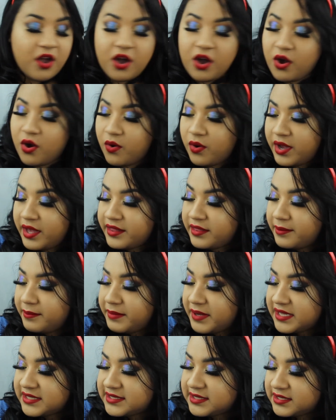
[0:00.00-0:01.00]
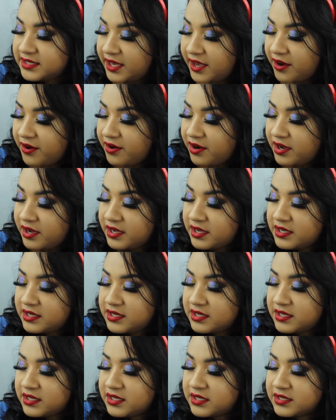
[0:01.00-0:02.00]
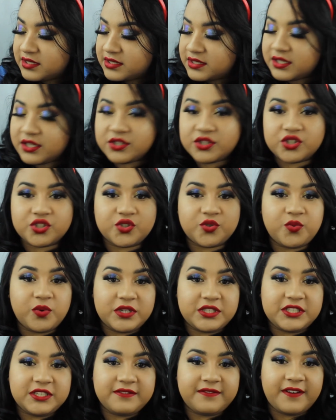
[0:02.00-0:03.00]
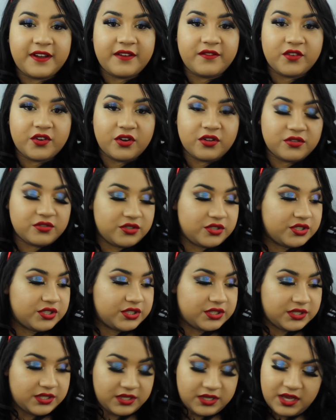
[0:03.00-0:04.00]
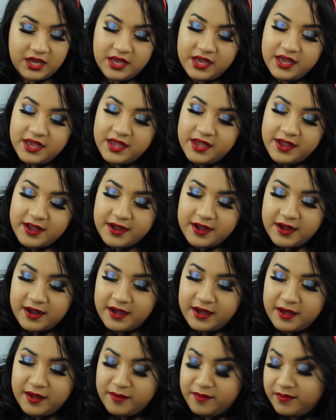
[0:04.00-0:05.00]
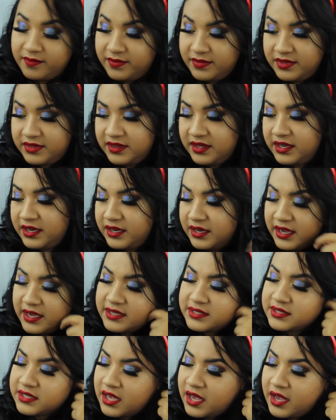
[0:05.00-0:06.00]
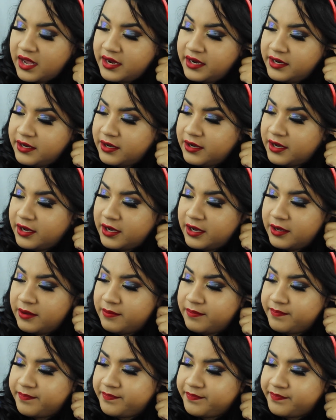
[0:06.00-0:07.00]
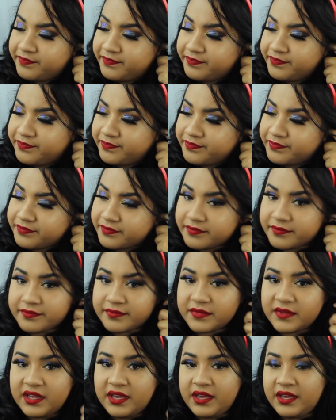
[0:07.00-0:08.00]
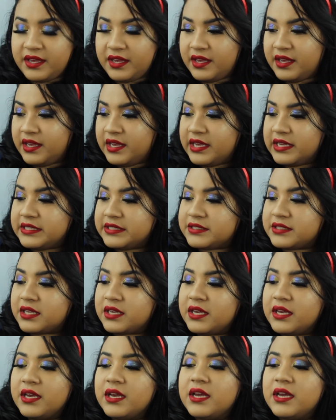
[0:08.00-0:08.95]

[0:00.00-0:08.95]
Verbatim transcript: oh, and the mascara is $25. Um, the next item is